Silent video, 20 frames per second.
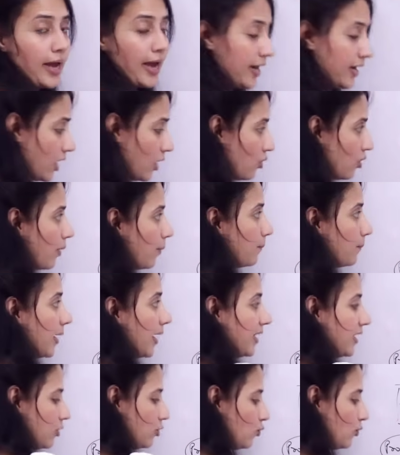And now
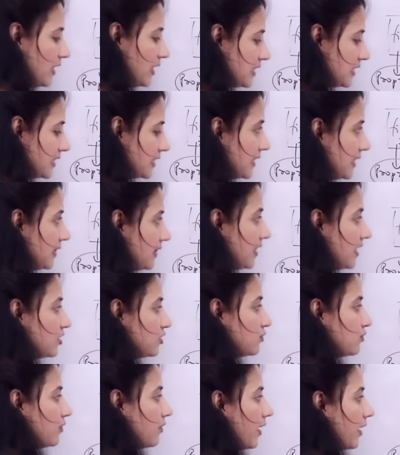compiler will see
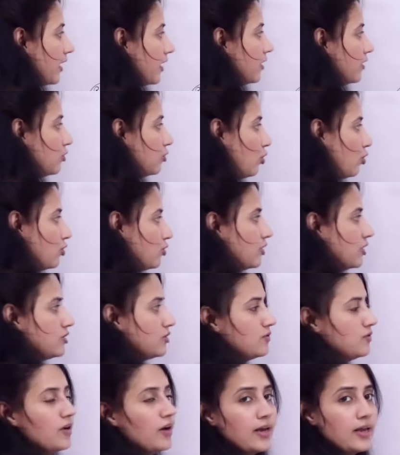this file, not
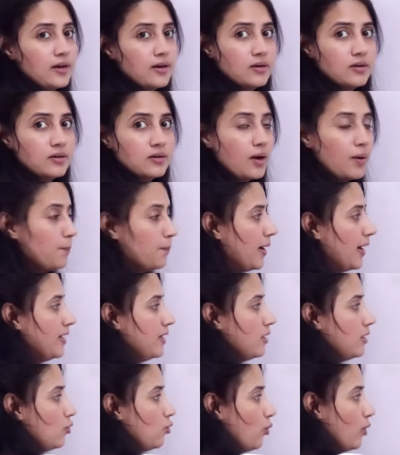this file.
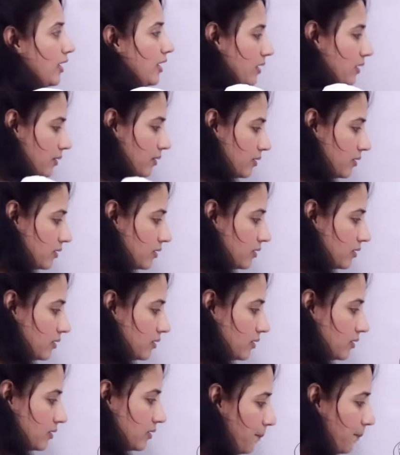Compiler will
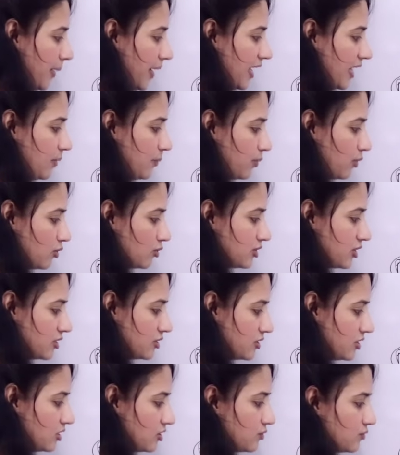compile,
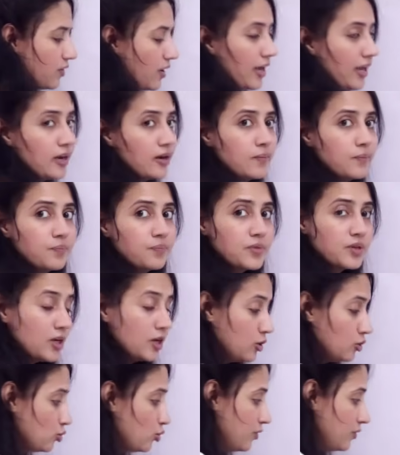process this file.
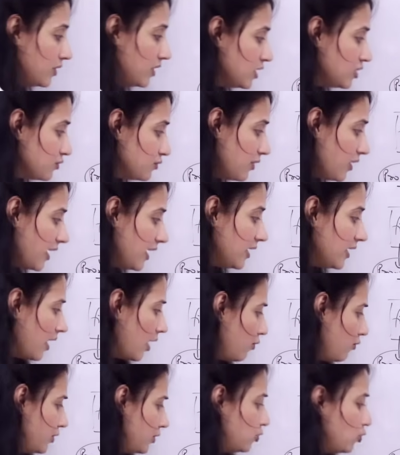So in this file
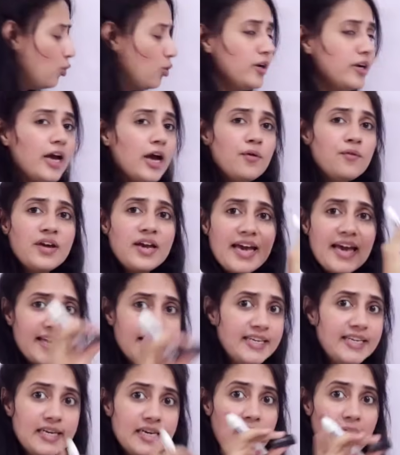now we don't have
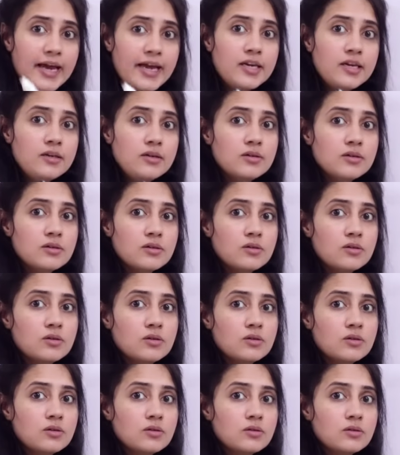any line
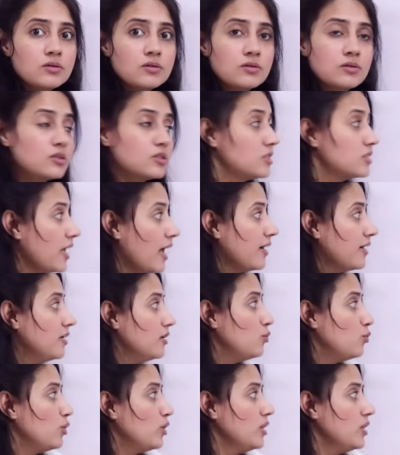
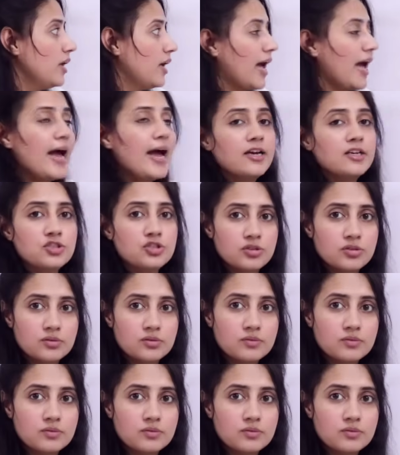started with hash.